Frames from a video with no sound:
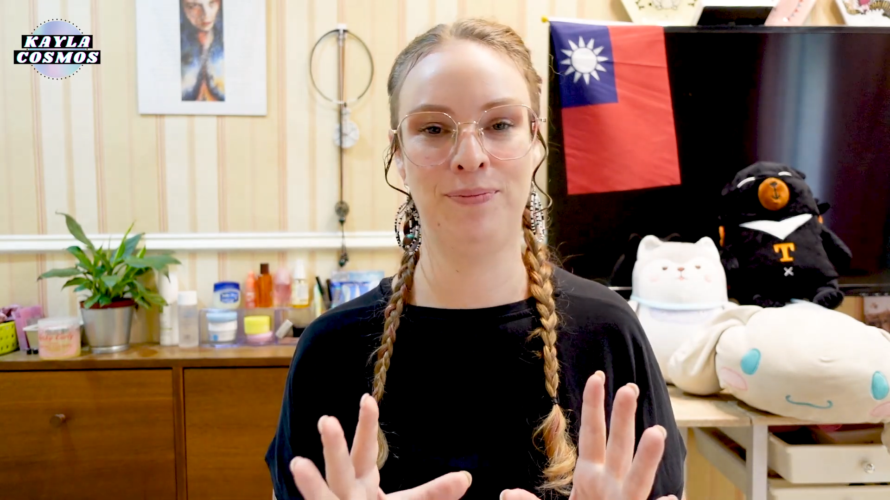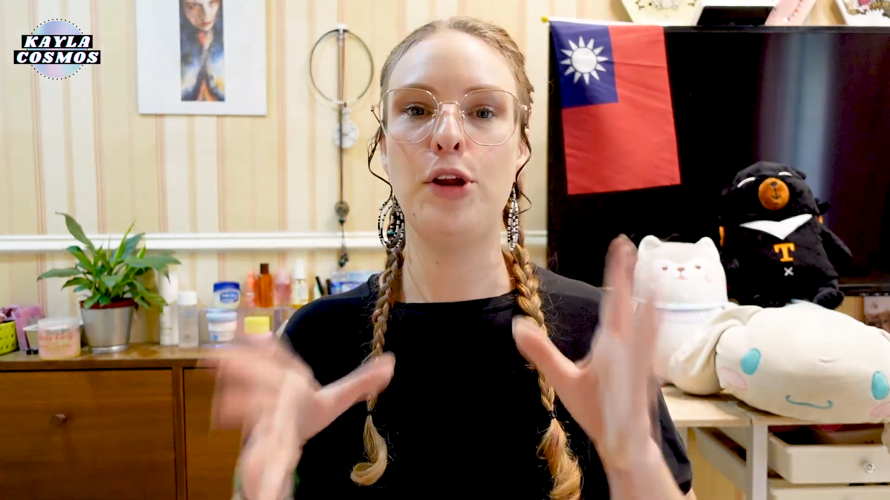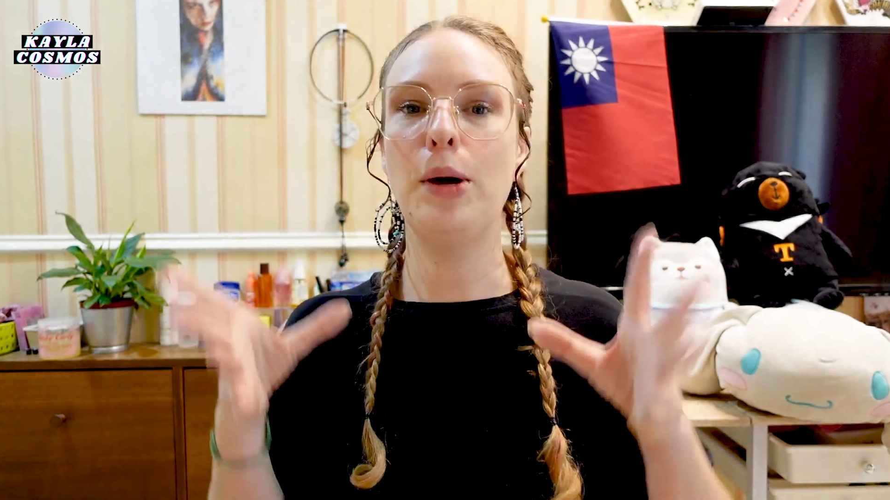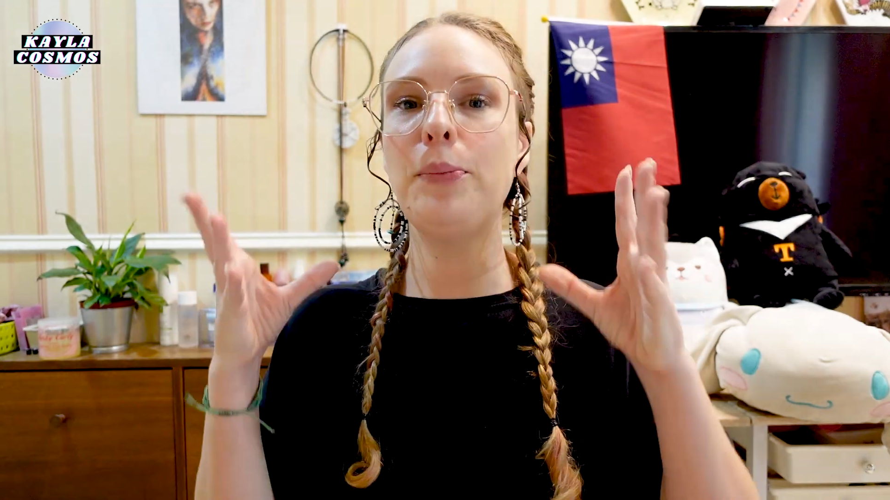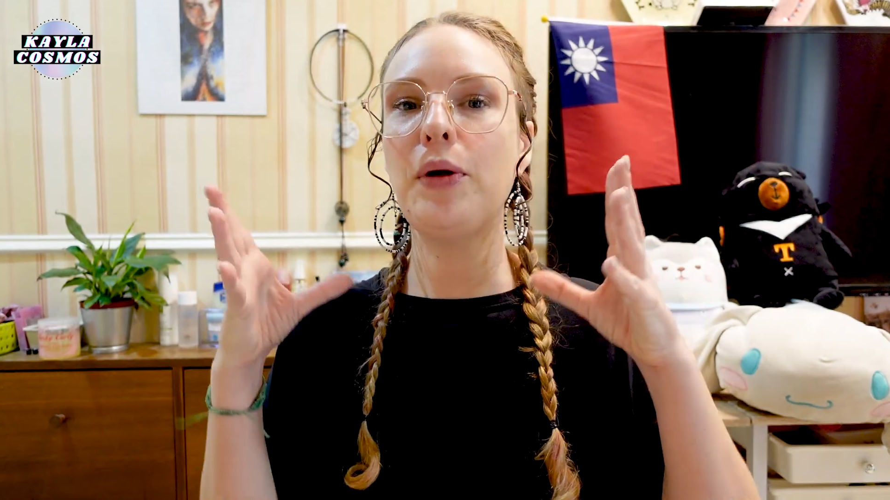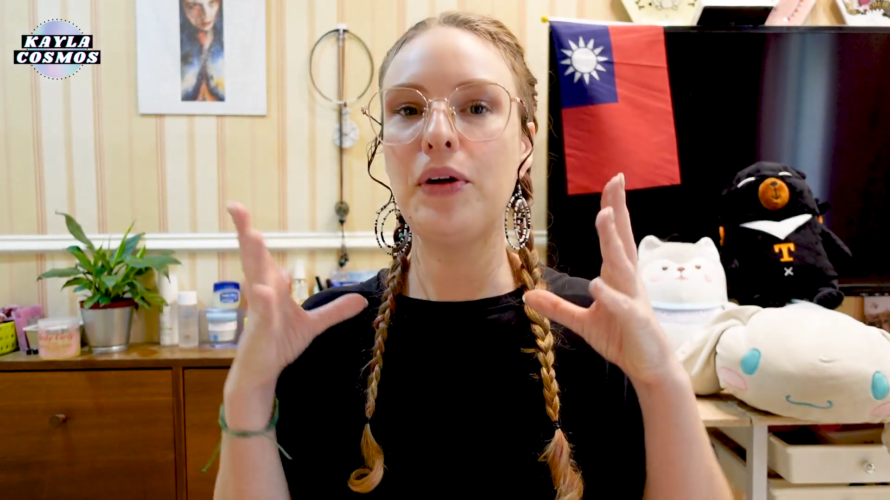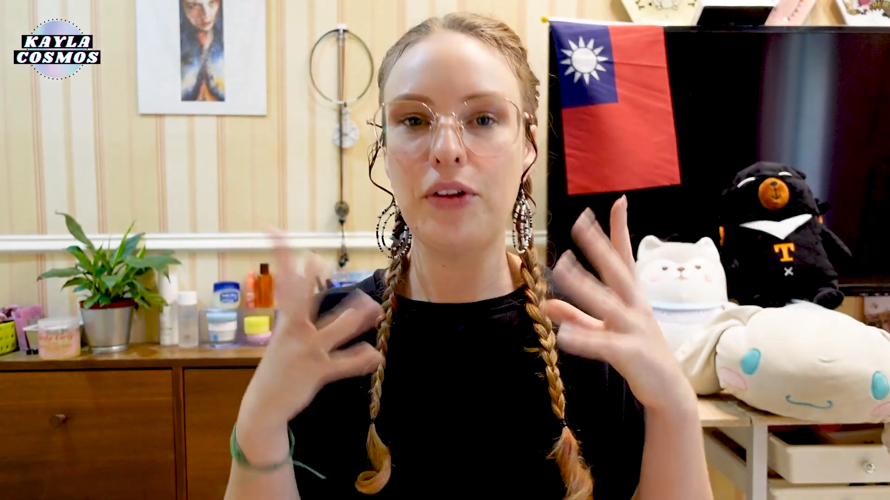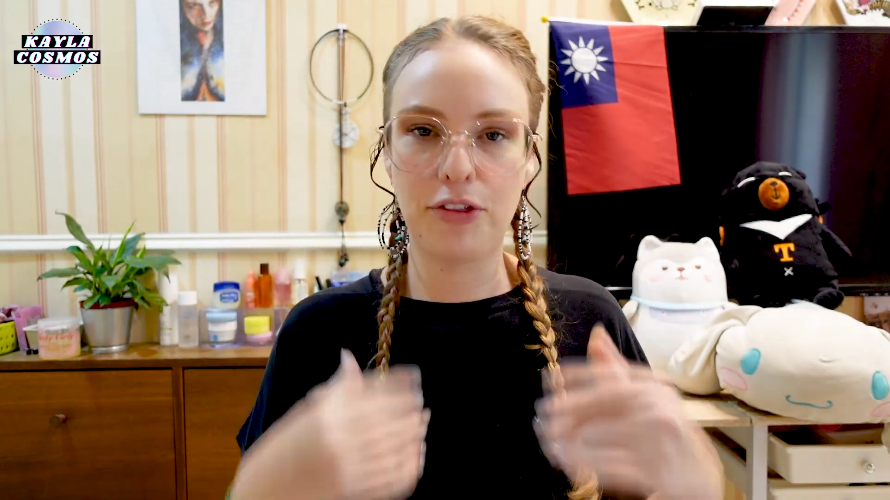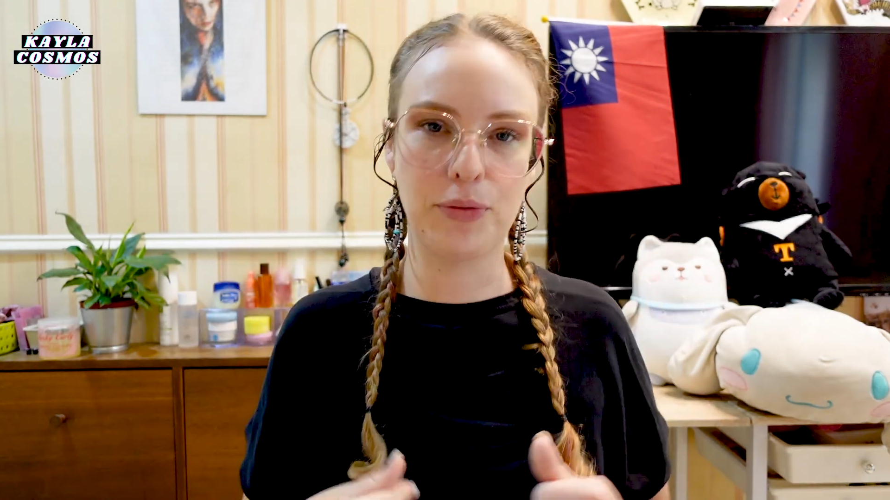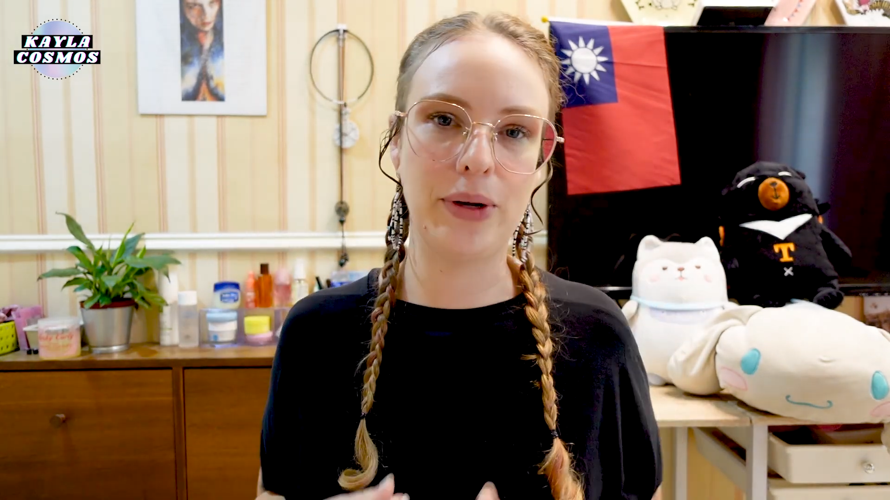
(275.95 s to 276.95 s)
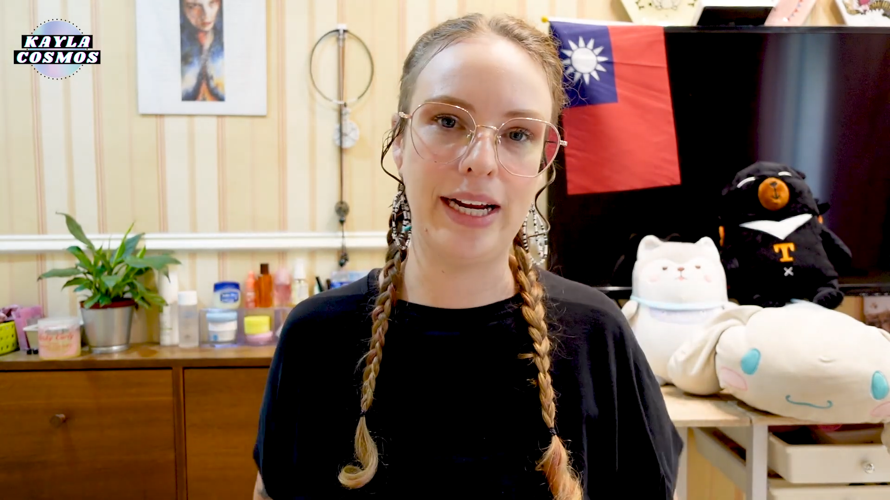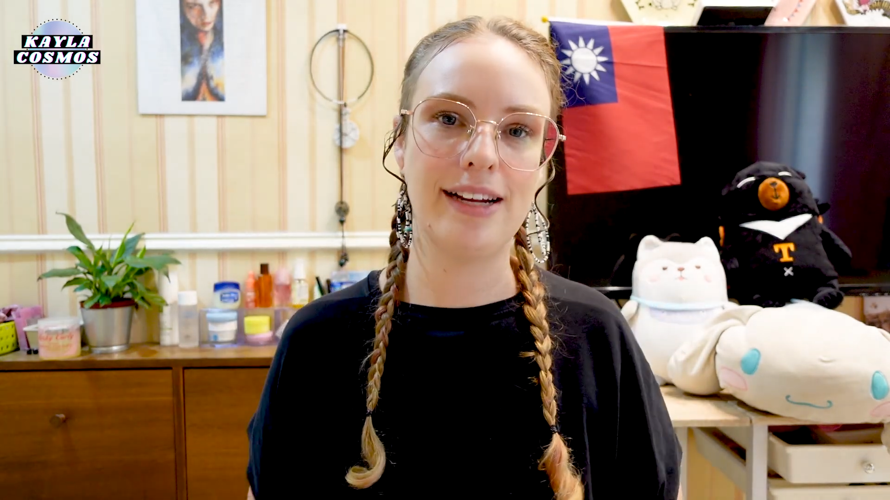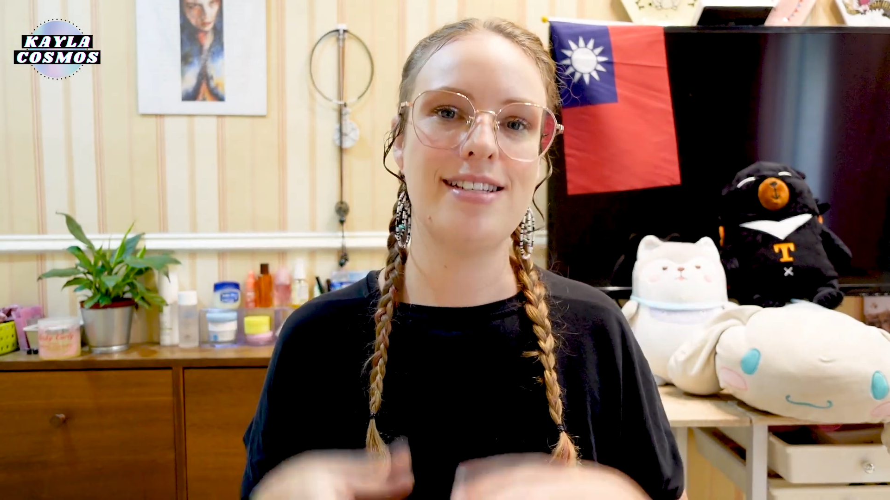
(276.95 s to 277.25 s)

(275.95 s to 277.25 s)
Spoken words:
Number 3,